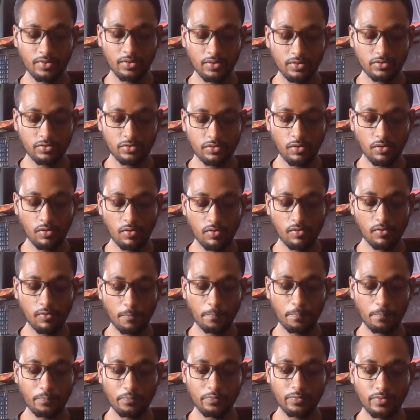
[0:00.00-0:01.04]
So
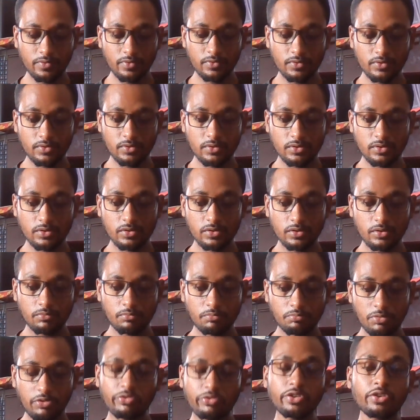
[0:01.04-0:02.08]

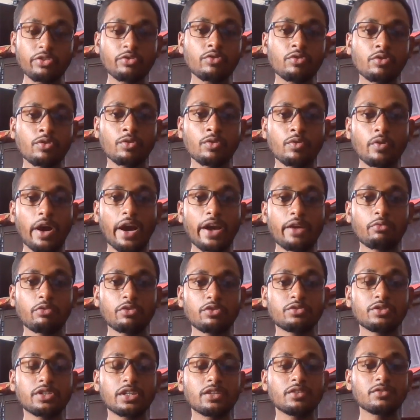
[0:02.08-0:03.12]
before you go, I want to
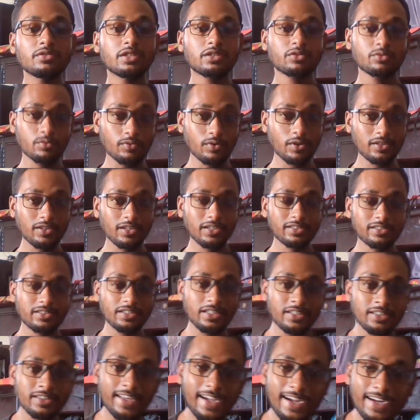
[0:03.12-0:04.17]
tell you just one last
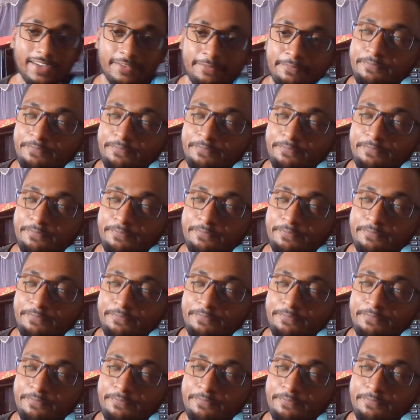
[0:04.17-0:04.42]
thing, that